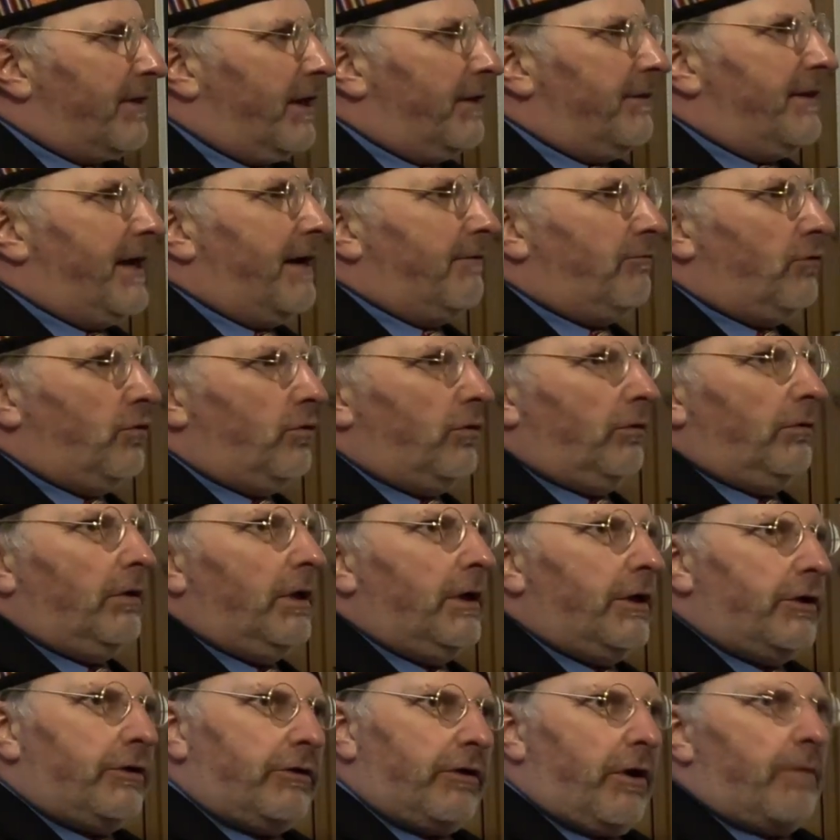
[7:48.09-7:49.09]
Then they're
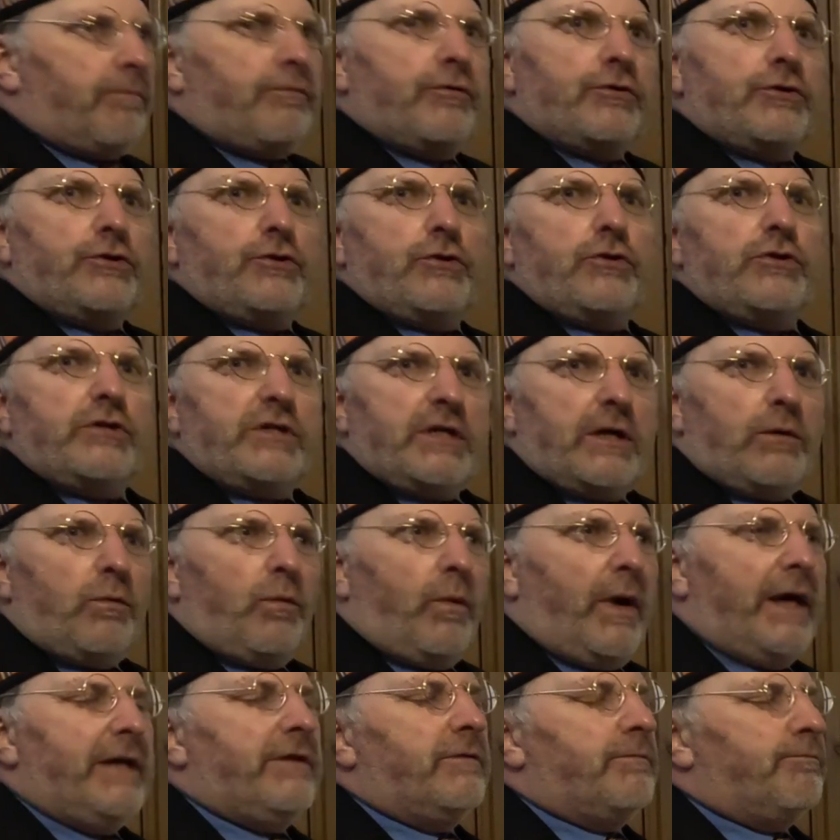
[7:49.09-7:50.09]
all
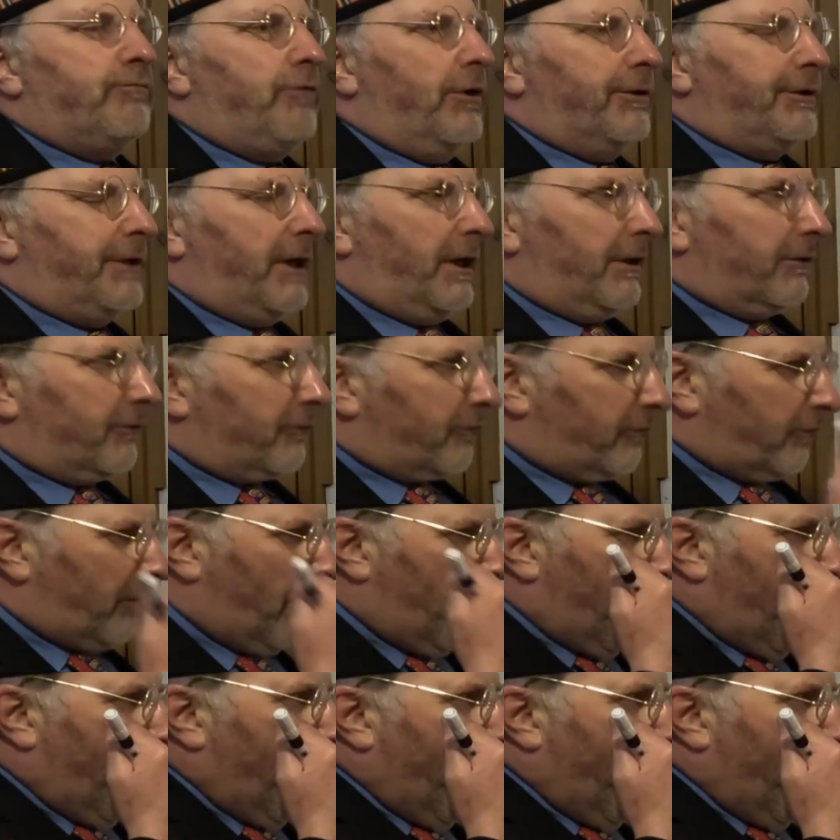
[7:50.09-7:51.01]
producing waste products